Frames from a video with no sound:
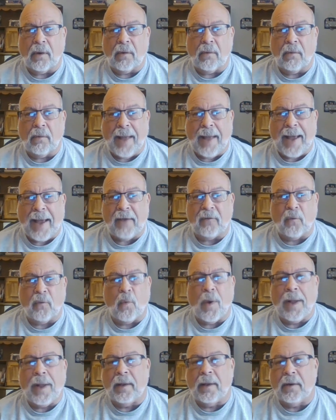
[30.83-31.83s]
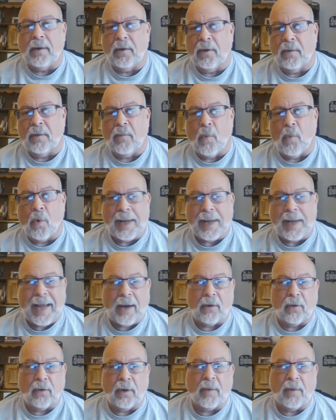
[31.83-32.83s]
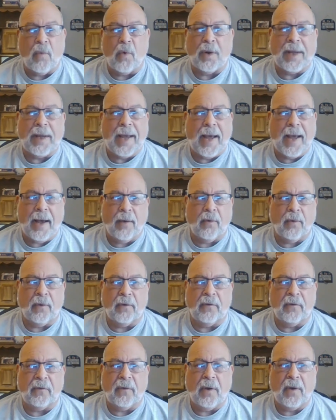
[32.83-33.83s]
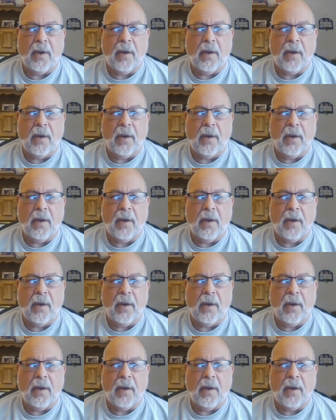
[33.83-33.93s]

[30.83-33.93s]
last well into the early morning hours.